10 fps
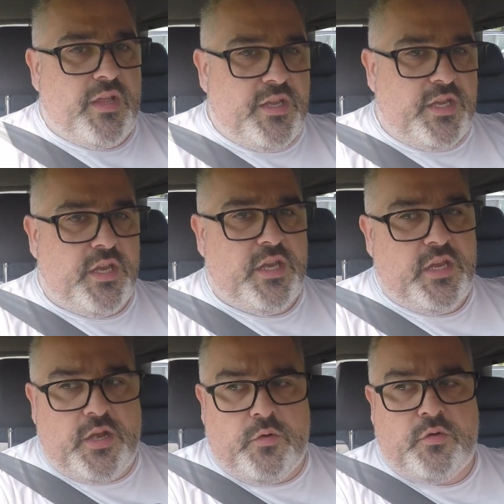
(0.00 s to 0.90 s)

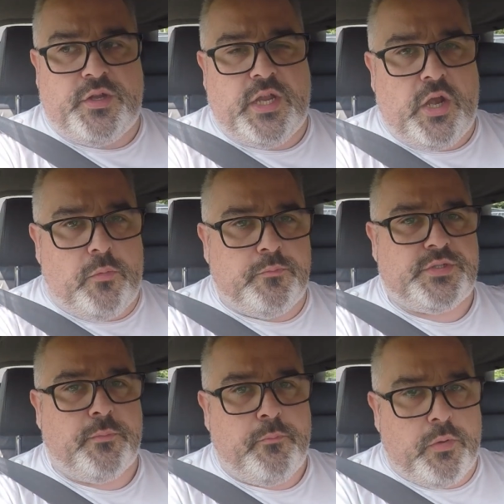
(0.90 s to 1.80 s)
you know, all your
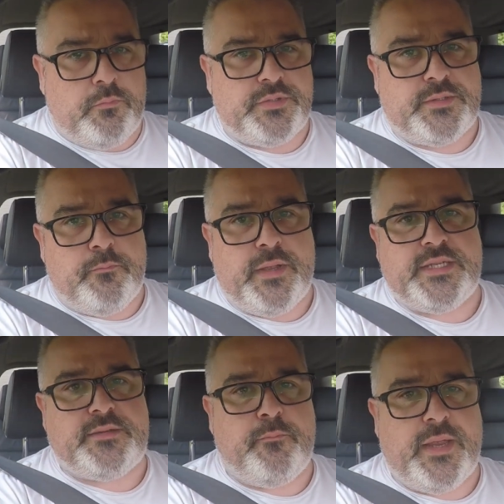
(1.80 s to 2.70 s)
lumps and bumps and
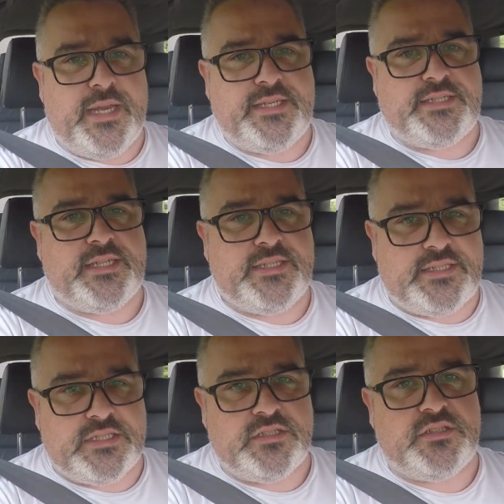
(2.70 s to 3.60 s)
bits and
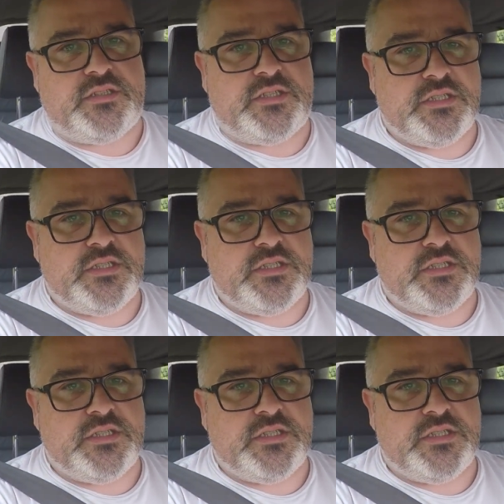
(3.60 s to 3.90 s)
pieces and